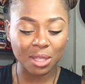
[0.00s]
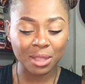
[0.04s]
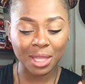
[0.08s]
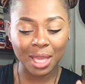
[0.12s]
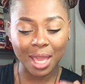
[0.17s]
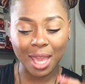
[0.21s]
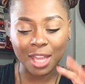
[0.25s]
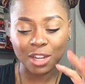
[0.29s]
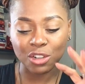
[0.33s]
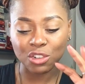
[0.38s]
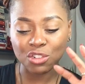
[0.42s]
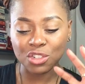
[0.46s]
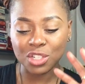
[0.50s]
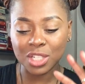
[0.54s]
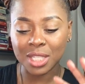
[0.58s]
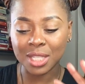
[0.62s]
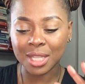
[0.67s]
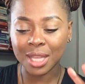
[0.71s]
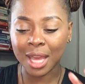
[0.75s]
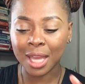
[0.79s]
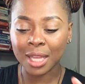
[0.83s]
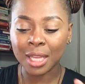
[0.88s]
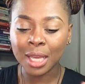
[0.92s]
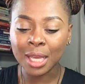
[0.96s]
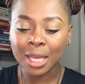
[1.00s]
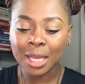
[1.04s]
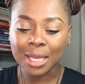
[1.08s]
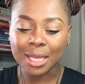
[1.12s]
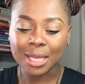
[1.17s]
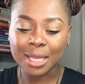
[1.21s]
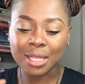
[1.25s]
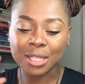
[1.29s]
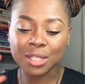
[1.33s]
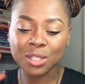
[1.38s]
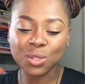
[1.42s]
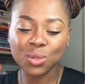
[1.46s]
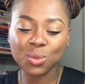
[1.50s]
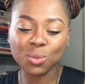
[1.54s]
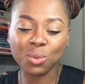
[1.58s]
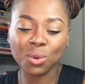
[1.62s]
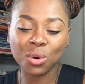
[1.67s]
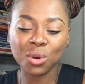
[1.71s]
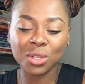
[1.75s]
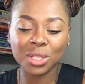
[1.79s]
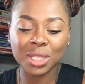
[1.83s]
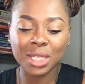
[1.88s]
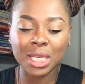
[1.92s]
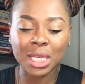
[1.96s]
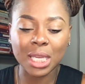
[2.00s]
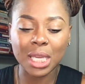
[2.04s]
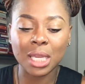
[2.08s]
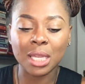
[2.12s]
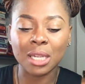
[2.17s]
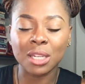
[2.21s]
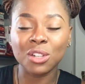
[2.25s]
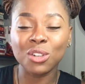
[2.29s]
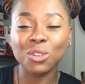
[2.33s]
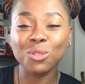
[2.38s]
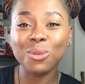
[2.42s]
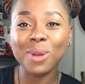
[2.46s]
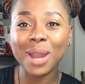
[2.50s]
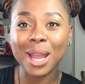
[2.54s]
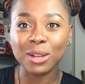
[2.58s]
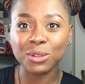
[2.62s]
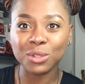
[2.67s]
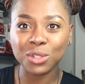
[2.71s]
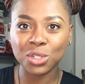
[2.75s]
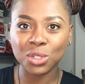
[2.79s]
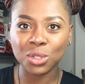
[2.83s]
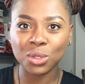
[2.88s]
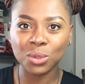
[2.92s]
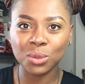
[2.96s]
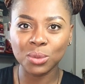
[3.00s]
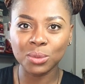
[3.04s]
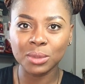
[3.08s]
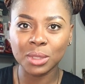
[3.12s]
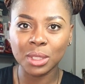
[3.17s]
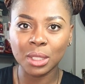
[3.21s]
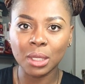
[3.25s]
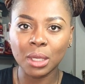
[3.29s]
on the energy that is swirling in and around you,